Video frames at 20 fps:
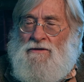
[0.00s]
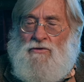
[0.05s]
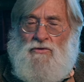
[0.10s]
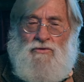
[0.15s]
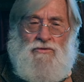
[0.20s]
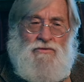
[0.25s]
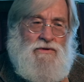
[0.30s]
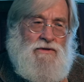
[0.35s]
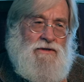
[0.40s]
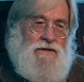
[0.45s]

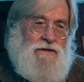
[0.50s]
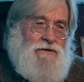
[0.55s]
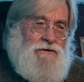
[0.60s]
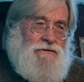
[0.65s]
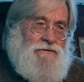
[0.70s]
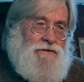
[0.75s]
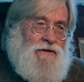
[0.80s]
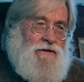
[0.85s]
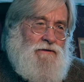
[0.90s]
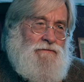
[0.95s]
oof, I
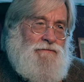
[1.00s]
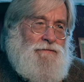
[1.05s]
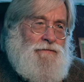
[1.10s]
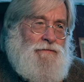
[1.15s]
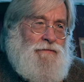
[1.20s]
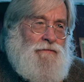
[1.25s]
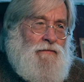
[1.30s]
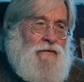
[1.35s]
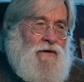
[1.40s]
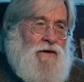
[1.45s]
don't know.
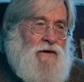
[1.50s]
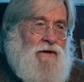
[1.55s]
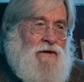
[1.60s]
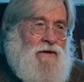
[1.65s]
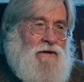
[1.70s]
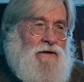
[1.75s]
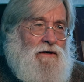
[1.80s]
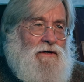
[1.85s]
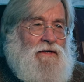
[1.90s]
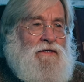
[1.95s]

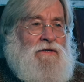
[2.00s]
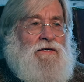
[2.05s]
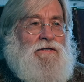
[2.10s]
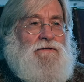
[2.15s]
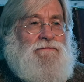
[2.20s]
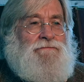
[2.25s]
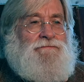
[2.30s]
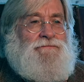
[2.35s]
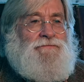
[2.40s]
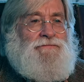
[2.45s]

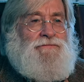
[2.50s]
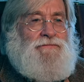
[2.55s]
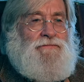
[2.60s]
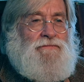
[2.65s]
Um,